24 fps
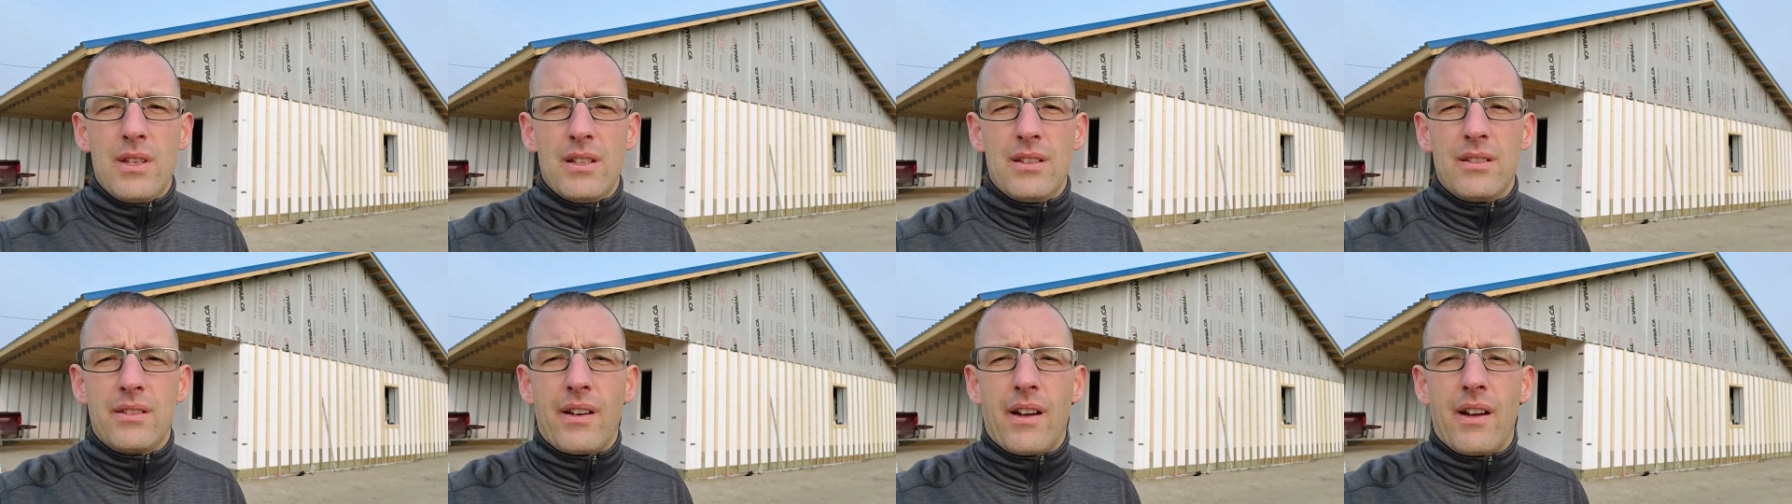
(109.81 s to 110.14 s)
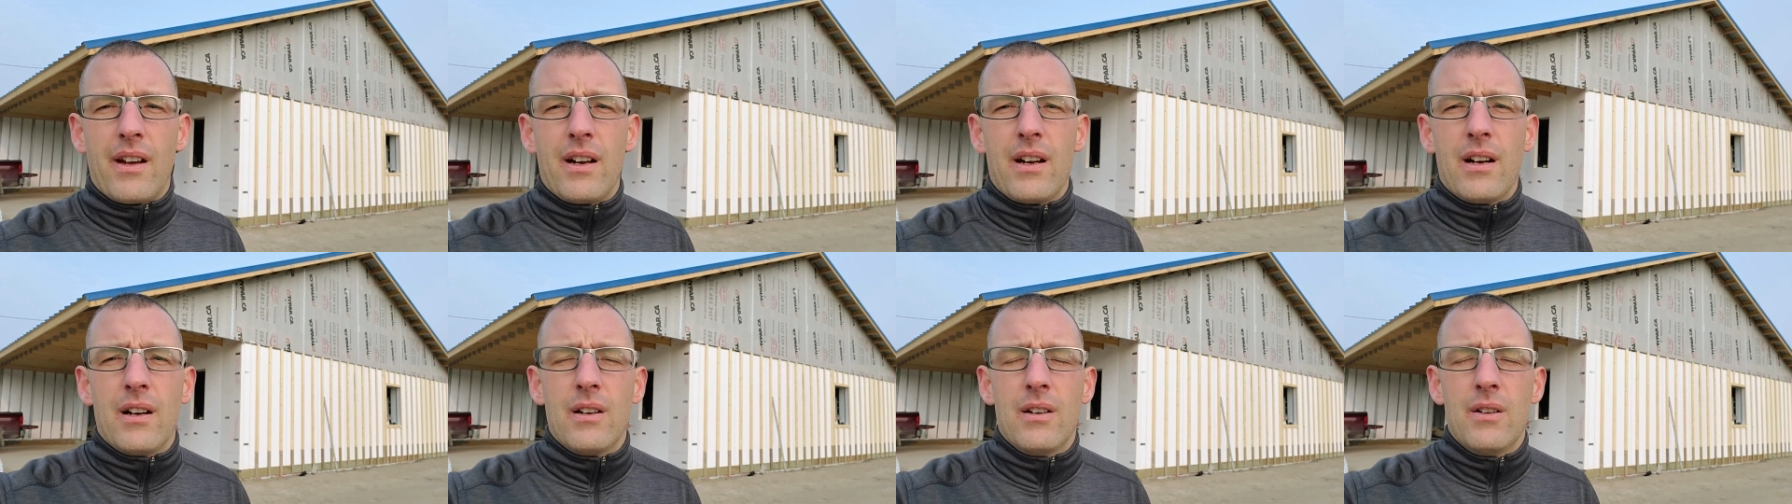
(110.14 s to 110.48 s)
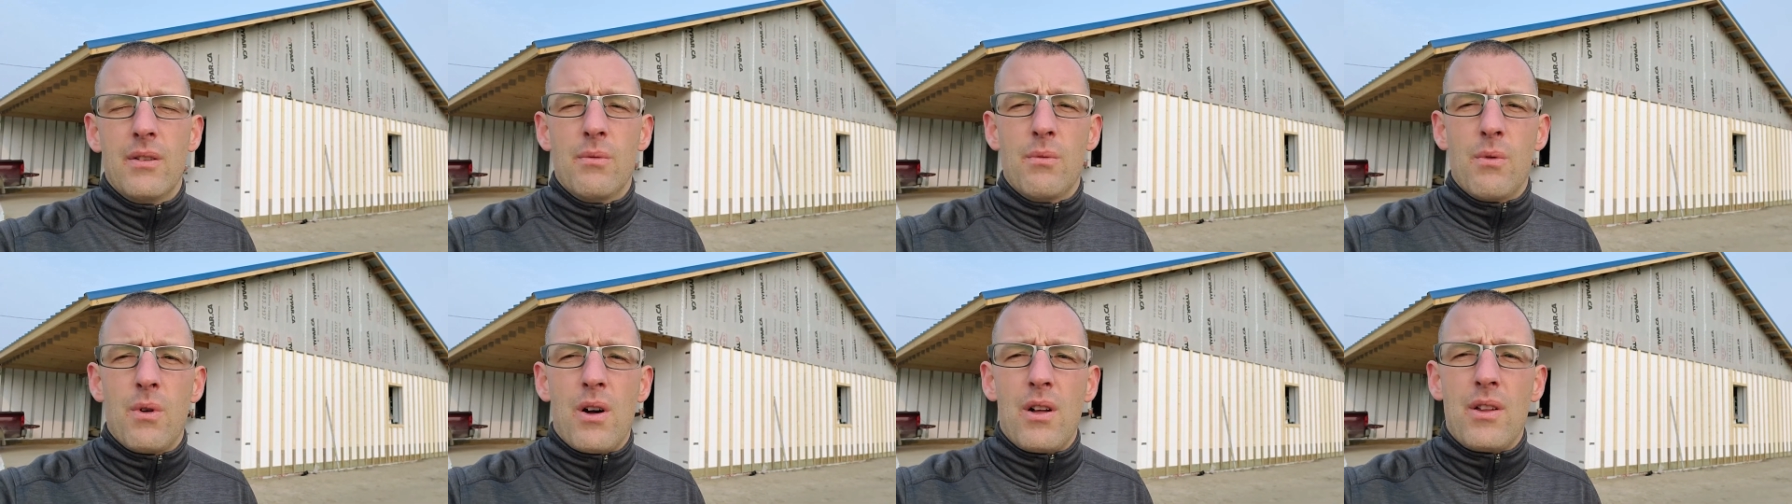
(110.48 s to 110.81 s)
the entire
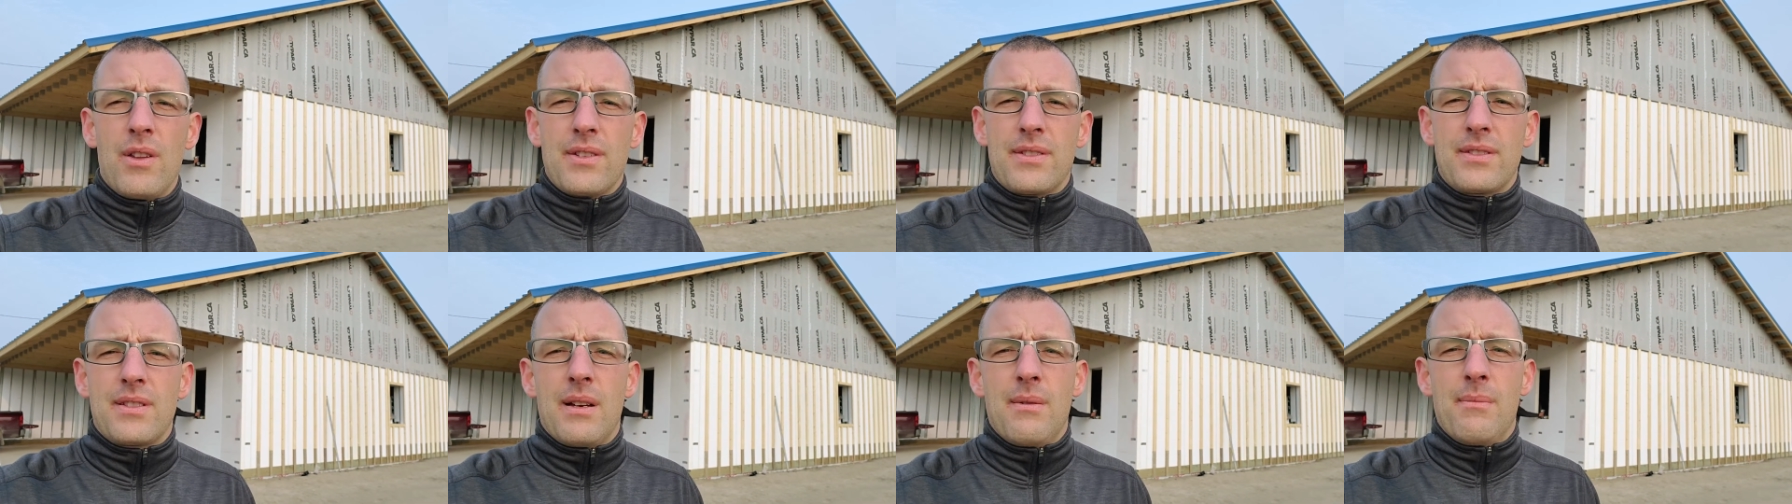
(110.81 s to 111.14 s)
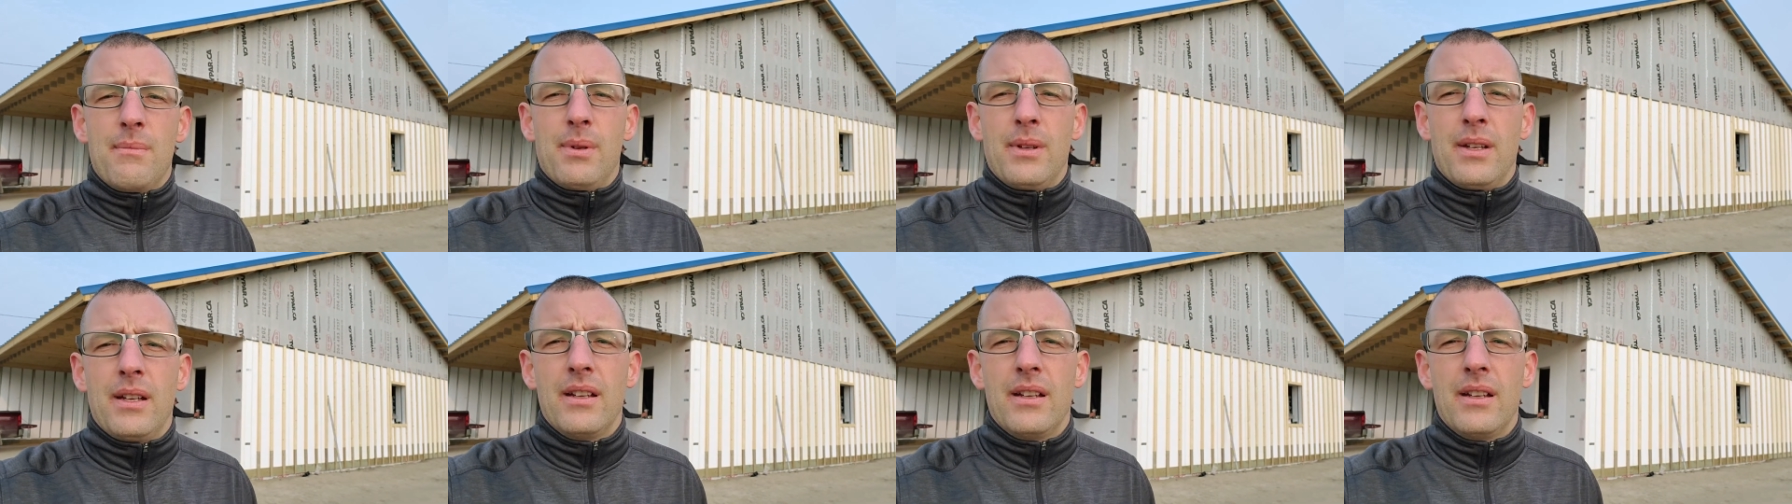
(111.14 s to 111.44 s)
wall assembly.